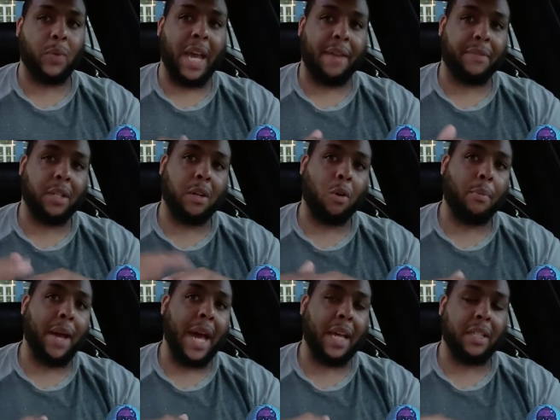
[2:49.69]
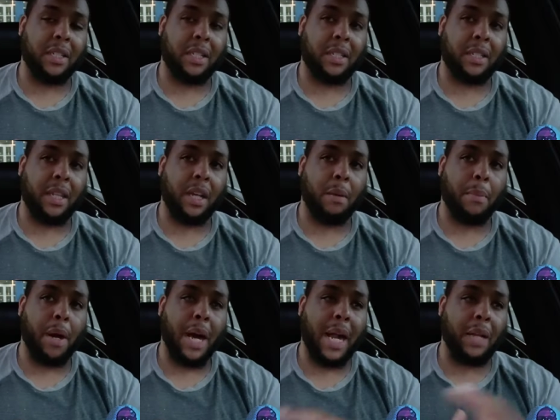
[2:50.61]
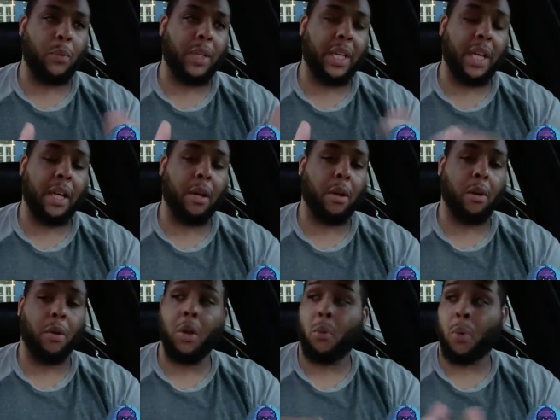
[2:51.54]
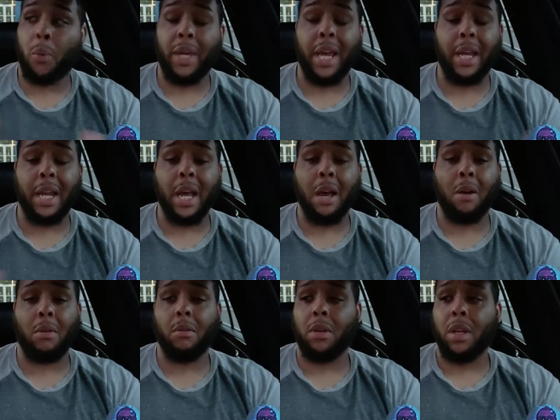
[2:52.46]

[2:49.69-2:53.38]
we have to go back and just think about how did we get here and where we at now.